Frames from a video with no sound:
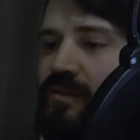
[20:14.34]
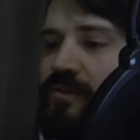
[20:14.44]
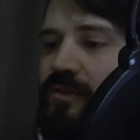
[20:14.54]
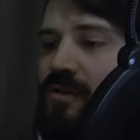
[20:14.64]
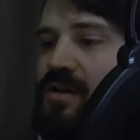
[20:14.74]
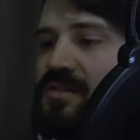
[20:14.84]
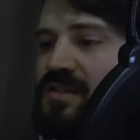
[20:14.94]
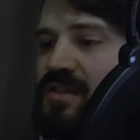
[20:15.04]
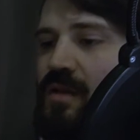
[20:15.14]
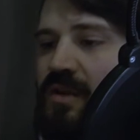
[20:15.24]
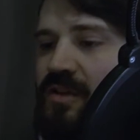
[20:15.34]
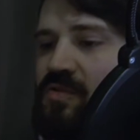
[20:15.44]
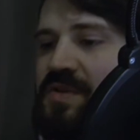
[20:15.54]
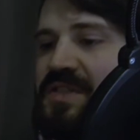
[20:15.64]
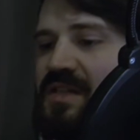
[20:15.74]
Ferran's stomach
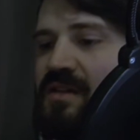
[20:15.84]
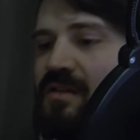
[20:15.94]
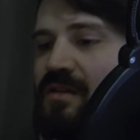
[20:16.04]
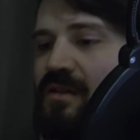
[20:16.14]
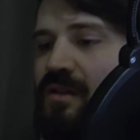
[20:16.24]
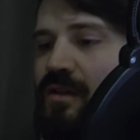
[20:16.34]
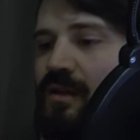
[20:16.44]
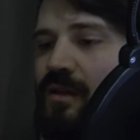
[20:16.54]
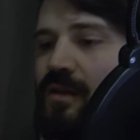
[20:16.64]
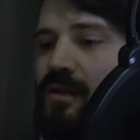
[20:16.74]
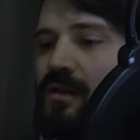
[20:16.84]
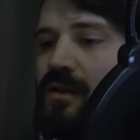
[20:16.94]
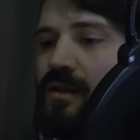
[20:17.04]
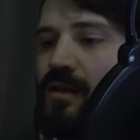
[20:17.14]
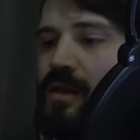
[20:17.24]
twisted.
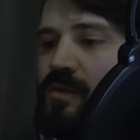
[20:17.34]
It